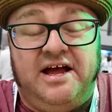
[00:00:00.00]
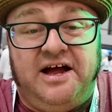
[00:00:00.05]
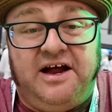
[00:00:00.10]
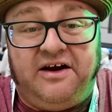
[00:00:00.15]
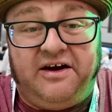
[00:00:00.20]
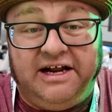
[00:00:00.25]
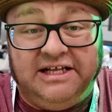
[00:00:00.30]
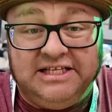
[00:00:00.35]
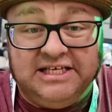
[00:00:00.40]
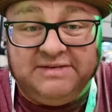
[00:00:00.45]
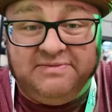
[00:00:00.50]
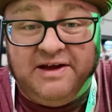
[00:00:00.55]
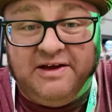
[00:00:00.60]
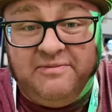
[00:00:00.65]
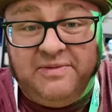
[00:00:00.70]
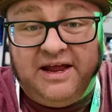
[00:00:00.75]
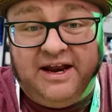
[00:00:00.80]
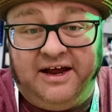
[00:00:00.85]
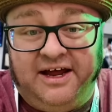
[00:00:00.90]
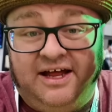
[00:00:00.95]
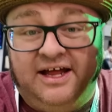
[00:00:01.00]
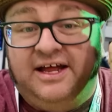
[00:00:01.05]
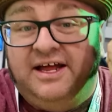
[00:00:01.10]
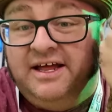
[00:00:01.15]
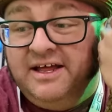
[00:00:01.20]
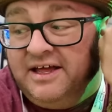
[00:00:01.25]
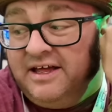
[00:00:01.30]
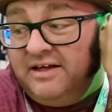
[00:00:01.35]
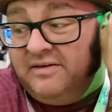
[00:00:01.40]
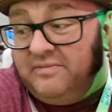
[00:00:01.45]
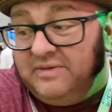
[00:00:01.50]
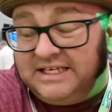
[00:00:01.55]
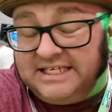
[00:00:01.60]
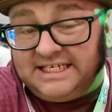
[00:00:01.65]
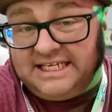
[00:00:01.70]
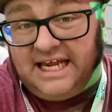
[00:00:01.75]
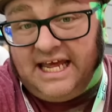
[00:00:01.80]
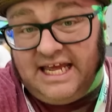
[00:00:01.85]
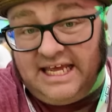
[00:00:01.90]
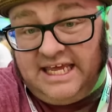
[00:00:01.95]
All right, this may have been a
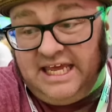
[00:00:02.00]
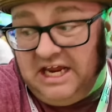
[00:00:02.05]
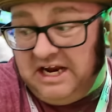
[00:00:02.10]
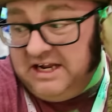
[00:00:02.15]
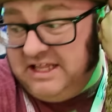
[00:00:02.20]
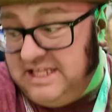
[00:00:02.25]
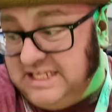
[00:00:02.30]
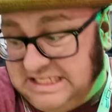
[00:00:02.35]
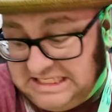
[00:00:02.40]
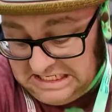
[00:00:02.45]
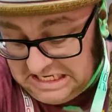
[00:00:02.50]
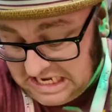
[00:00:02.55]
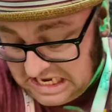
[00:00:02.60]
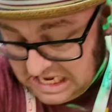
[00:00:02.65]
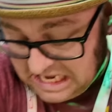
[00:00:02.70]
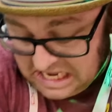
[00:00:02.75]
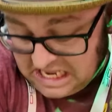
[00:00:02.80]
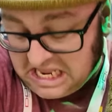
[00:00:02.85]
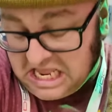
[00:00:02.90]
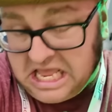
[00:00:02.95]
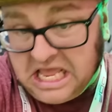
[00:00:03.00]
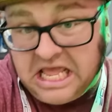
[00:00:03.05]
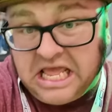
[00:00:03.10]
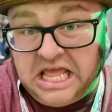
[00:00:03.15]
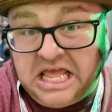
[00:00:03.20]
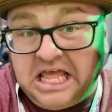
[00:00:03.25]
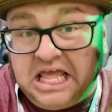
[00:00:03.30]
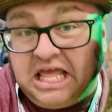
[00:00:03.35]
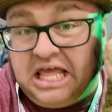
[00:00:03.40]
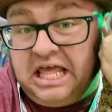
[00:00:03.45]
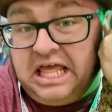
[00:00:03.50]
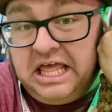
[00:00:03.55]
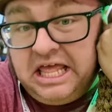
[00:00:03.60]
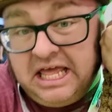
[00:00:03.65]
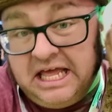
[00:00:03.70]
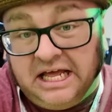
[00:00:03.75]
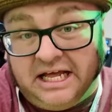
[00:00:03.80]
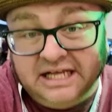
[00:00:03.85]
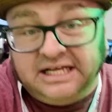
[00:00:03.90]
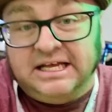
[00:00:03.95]
mistake here. Let's,
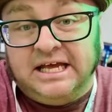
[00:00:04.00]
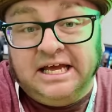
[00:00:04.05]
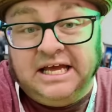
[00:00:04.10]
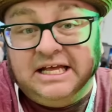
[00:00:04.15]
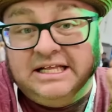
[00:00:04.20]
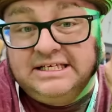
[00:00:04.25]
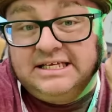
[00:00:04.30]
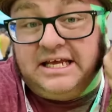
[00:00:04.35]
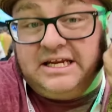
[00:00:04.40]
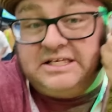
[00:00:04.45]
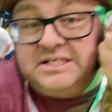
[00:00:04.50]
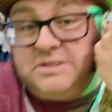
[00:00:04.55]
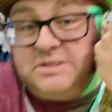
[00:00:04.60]
let's get a